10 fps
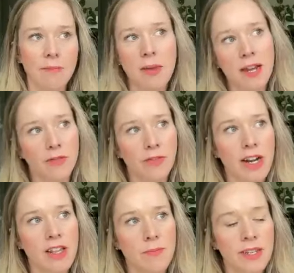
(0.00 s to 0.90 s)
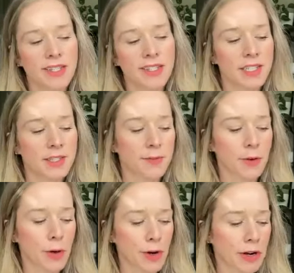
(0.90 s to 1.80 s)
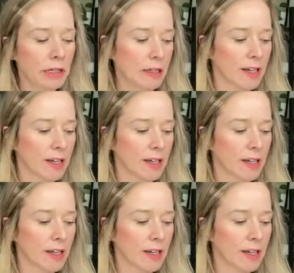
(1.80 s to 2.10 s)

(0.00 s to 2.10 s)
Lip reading: been running the business for,